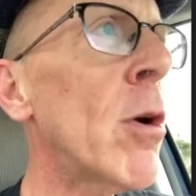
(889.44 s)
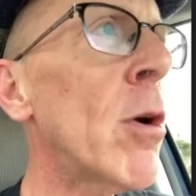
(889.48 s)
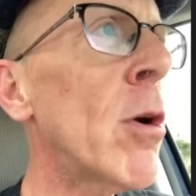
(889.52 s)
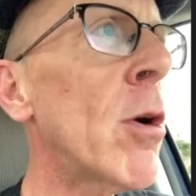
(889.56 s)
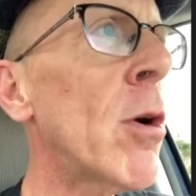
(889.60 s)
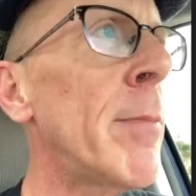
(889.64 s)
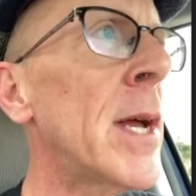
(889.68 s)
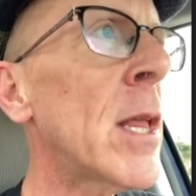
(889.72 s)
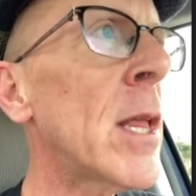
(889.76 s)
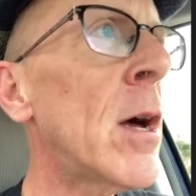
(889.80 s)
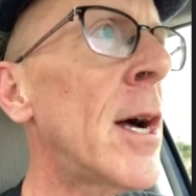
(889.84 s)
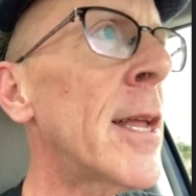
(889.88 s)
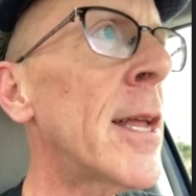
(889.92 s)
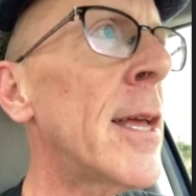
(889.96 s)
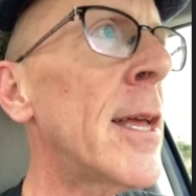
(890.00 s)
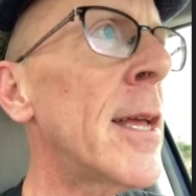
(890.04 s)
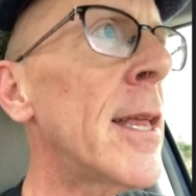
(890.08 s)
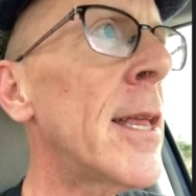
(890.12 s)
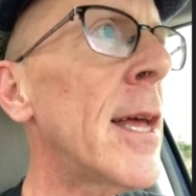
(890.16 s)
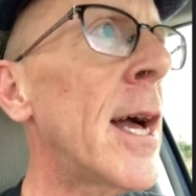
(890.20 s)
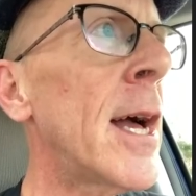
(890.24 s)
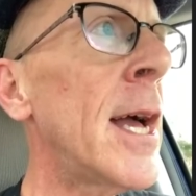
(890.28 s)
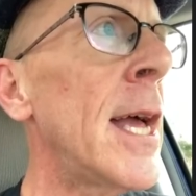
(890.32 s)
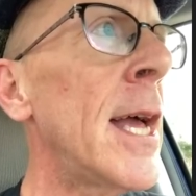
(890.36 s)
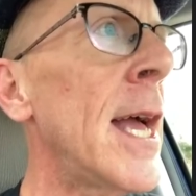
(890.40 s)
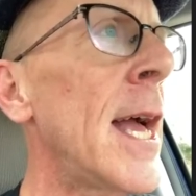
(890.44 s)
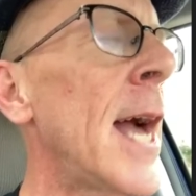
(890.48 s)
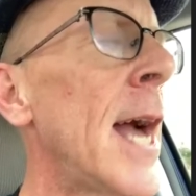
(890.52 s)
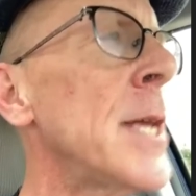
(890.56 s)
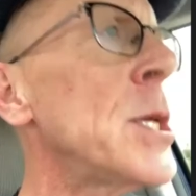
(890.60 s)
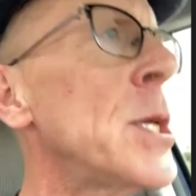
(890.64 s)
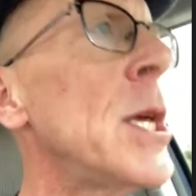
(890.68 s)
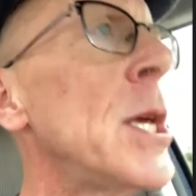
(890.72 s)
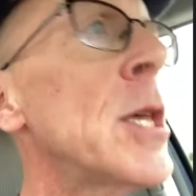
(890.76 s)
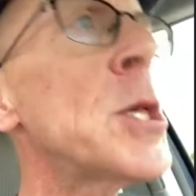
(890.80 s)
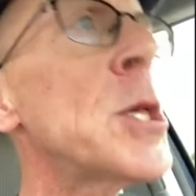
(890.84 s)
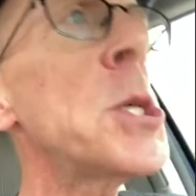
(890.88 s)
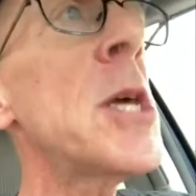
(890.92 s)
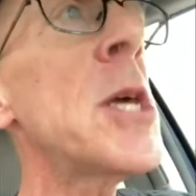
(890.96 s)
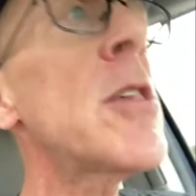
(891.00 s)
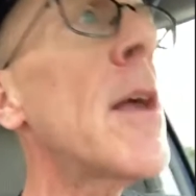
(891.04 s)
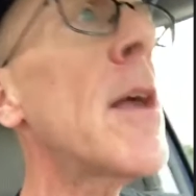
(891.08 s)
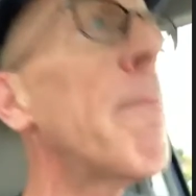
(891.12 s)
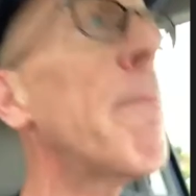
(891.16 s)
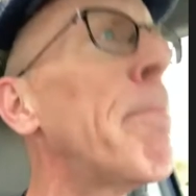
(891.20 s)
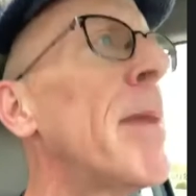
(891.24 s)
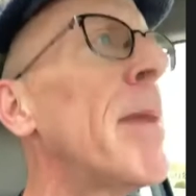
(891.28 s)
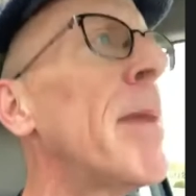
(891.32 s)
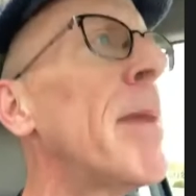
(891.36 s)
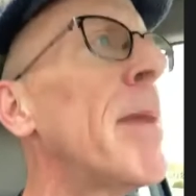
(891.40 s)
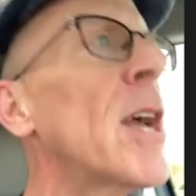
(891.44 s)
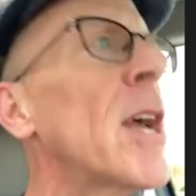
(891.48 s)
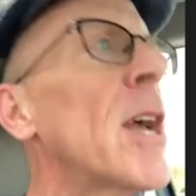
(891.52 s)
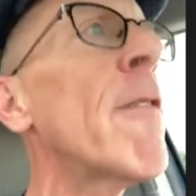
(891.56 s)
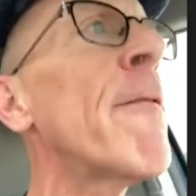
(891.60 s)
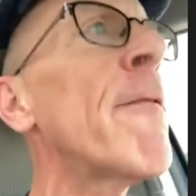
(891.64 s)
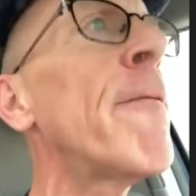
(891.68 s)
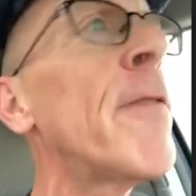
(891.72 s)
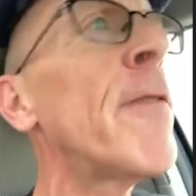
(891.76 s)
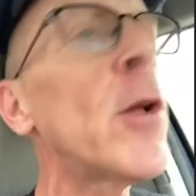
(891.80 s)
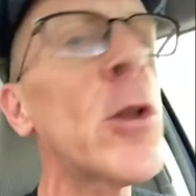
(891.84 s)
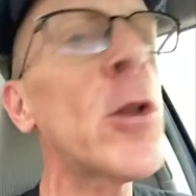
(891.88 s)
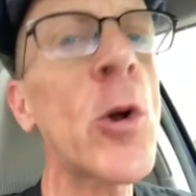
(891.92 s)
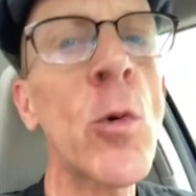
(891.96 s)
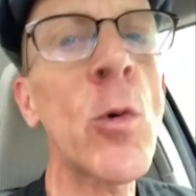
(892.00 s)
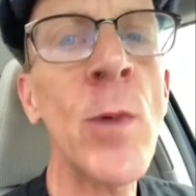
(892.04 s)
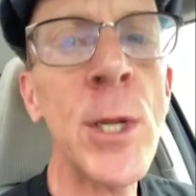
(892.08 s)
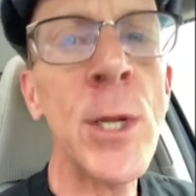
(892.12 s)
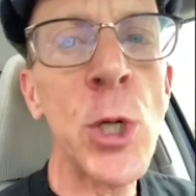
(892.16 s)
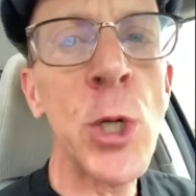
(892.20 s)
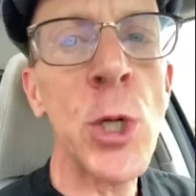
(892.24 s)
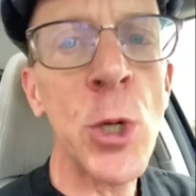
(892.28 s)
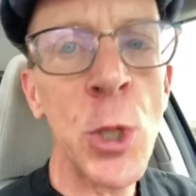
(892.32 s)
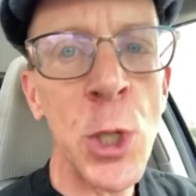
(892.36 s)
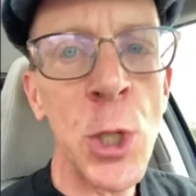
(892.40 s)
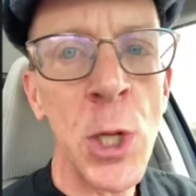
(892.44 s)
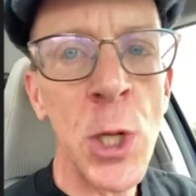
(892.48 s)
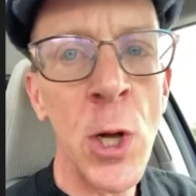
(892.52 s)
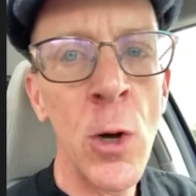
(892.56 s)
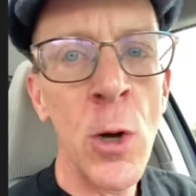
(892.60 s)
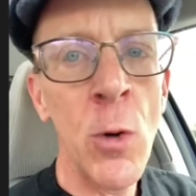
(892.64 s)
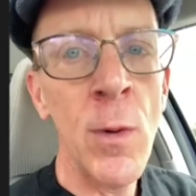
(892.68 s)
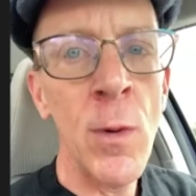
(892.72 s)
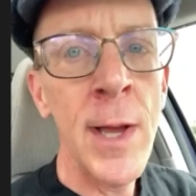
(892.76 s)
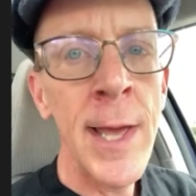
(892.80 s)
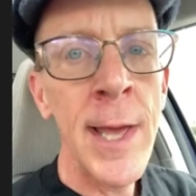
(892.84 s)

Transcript: on it. It's just a bigger, fuller, richer show.